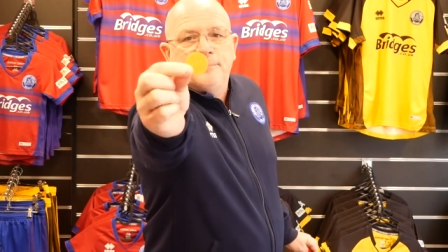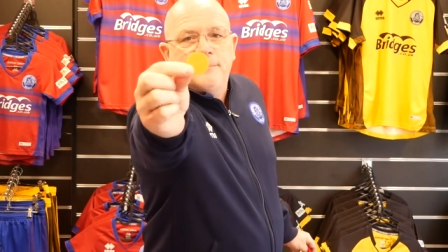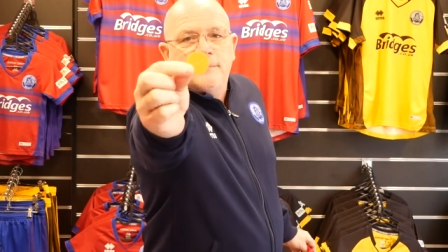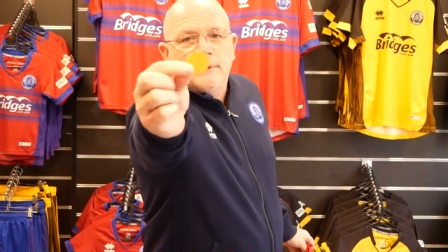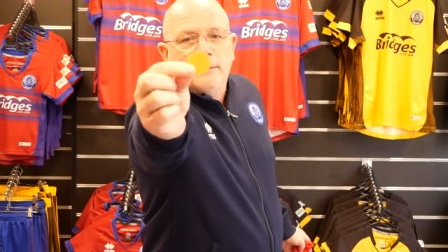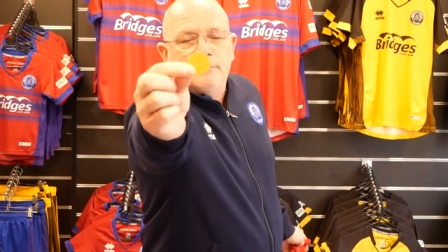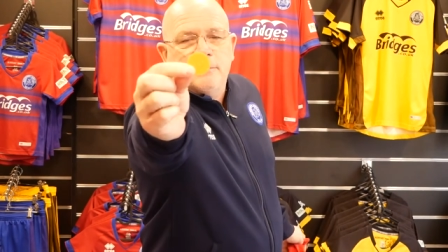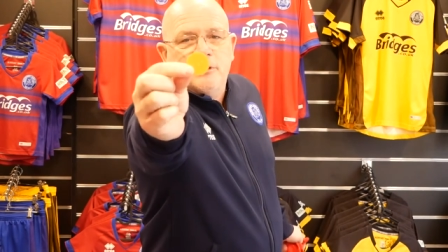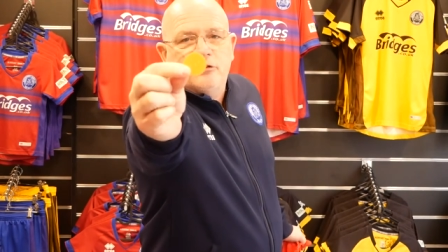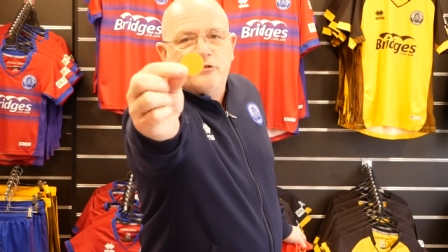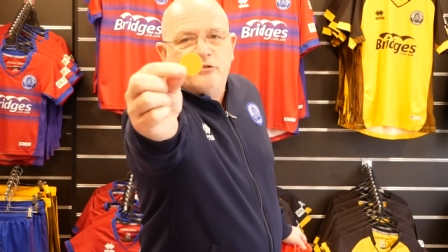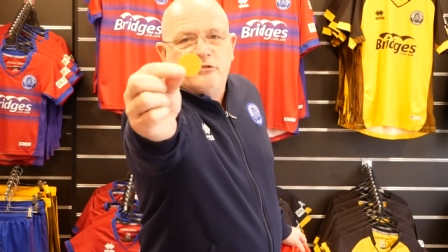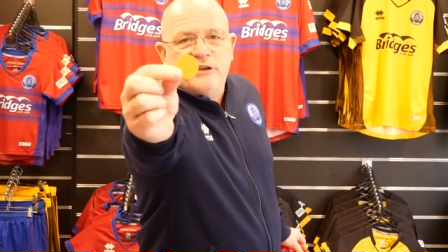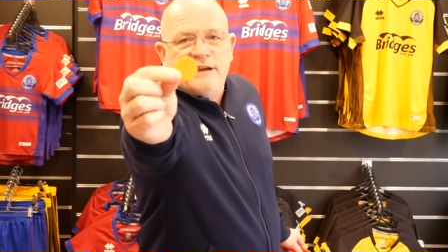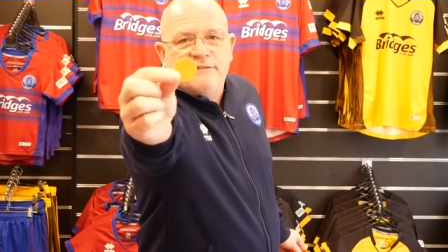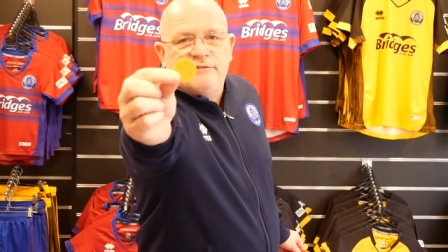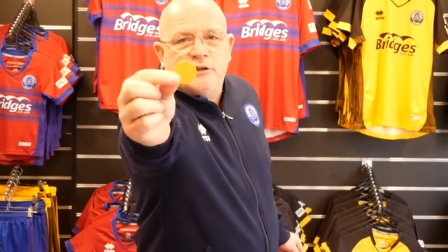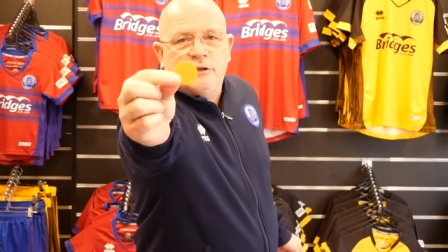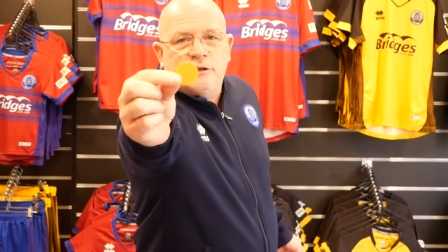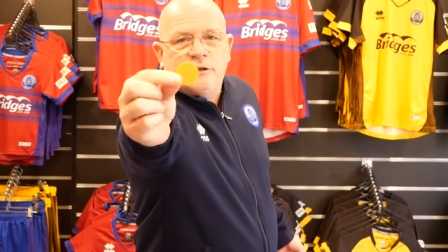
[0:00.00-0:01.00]
number
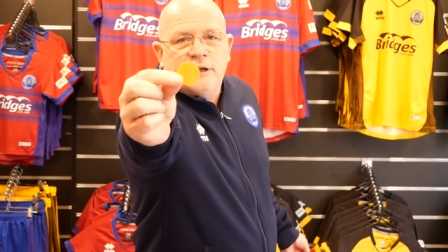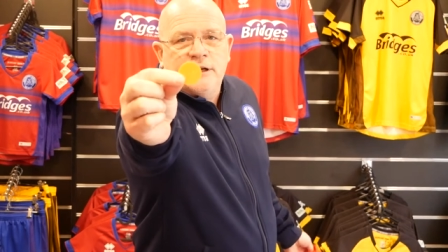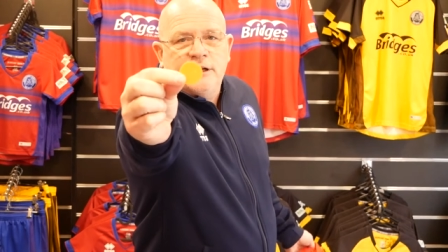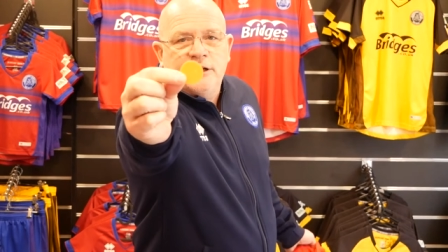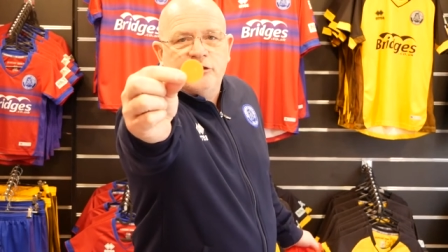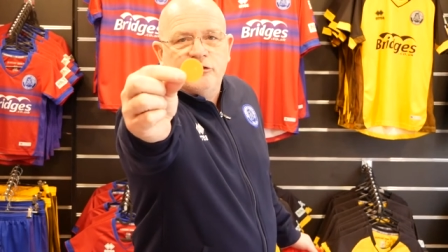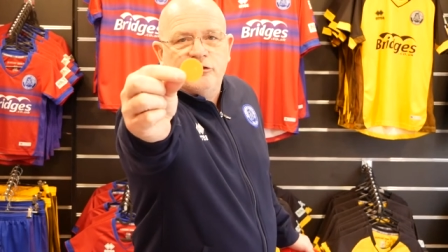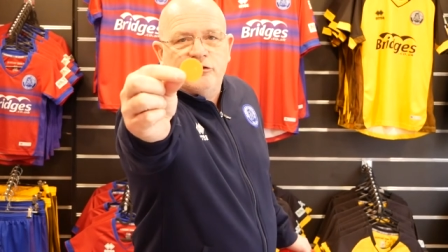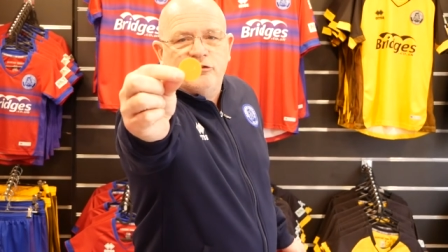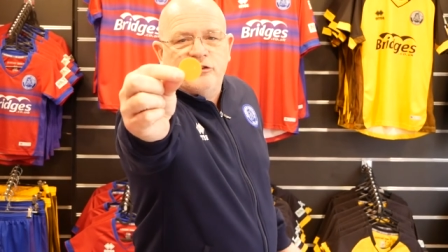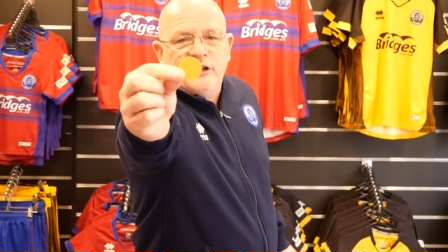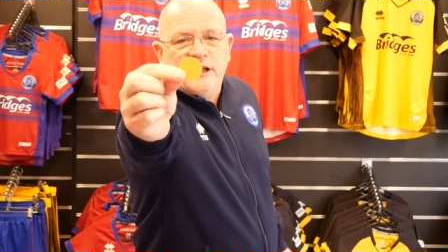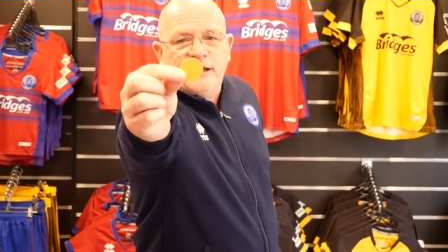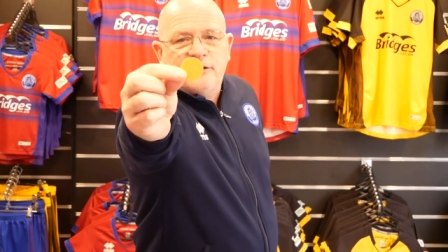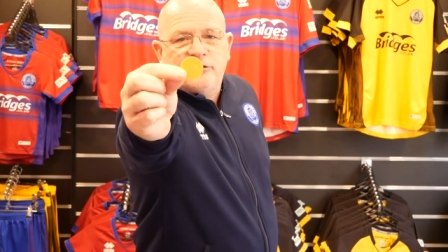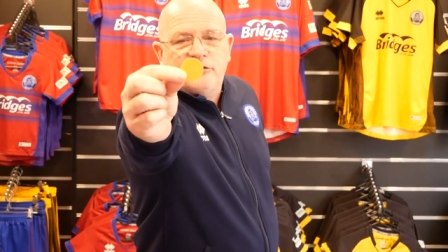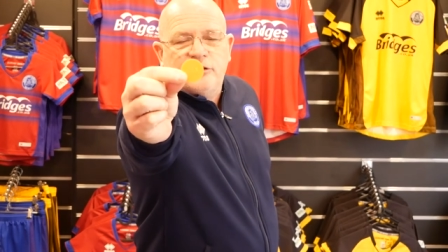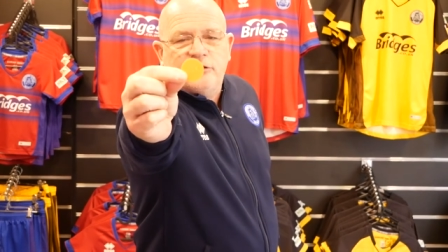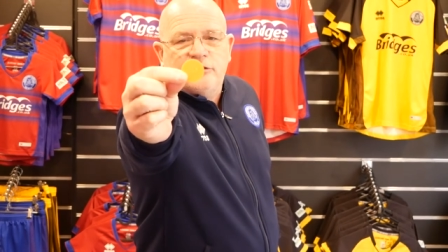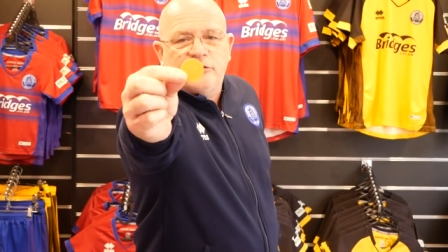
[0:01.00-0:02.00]

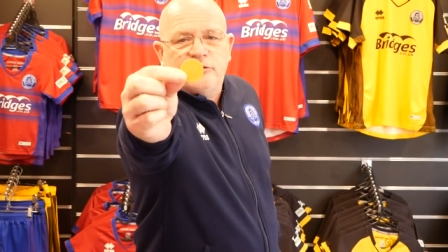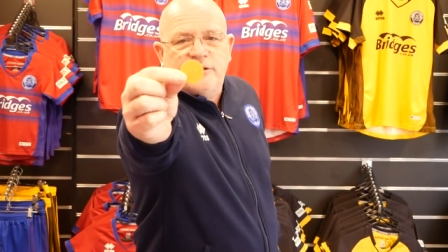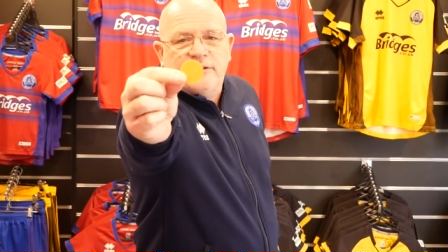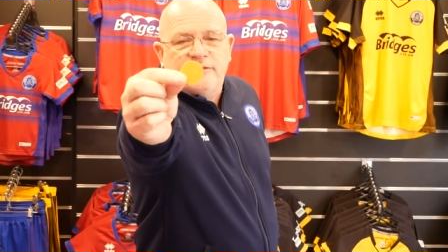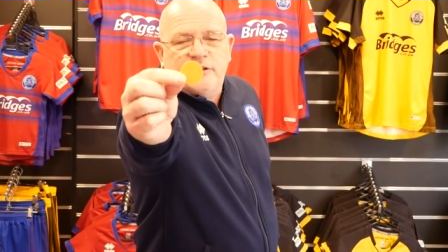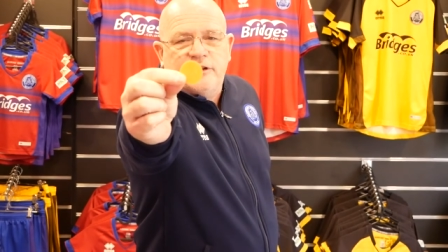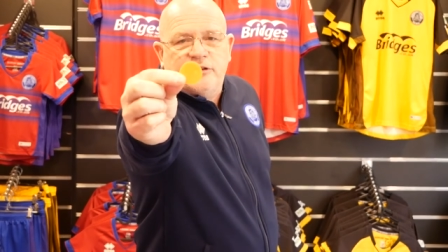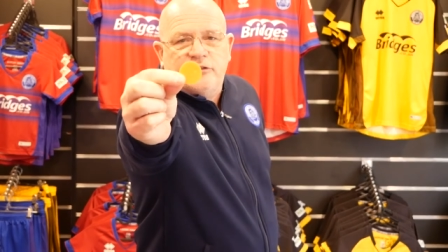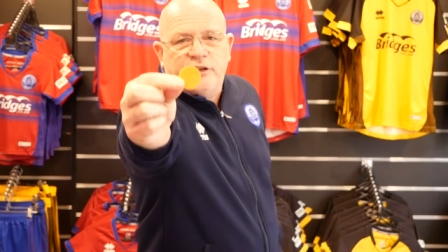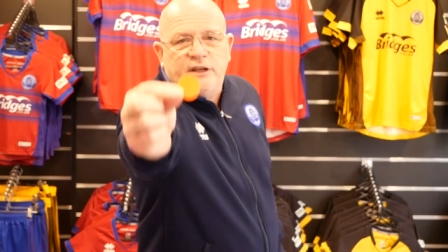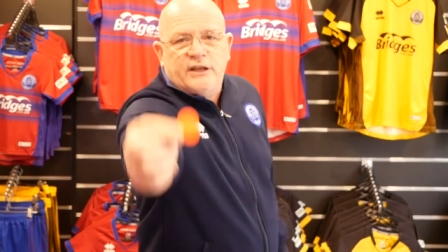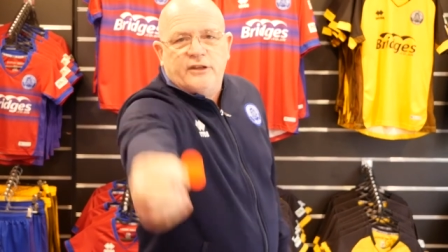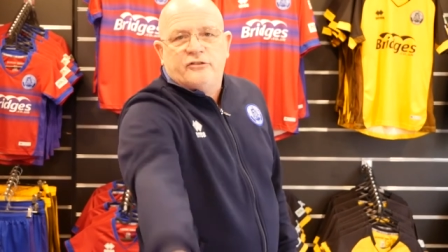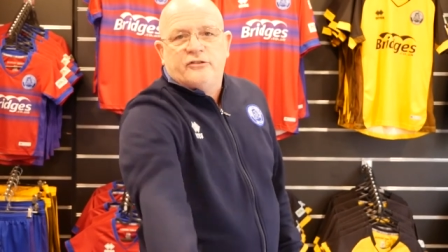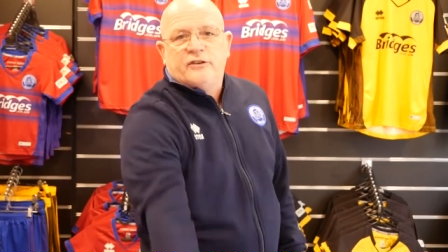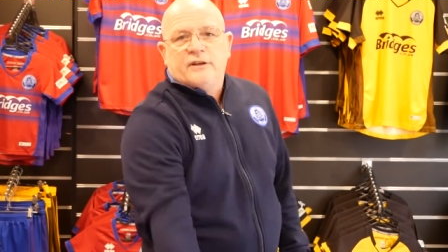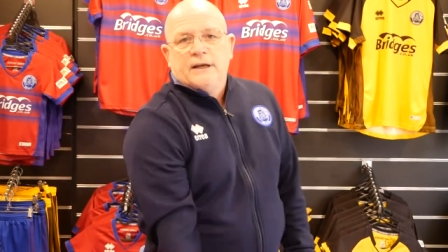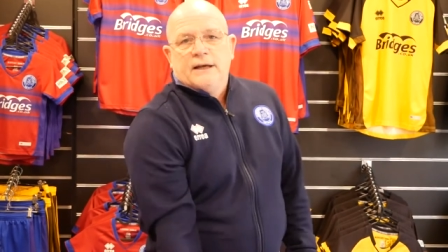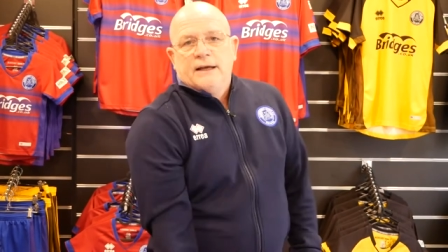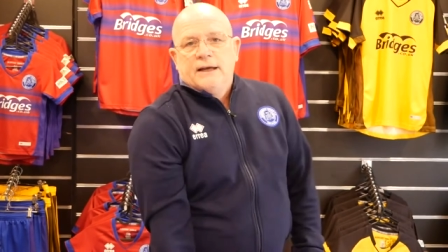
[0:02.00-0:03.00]
76, 76.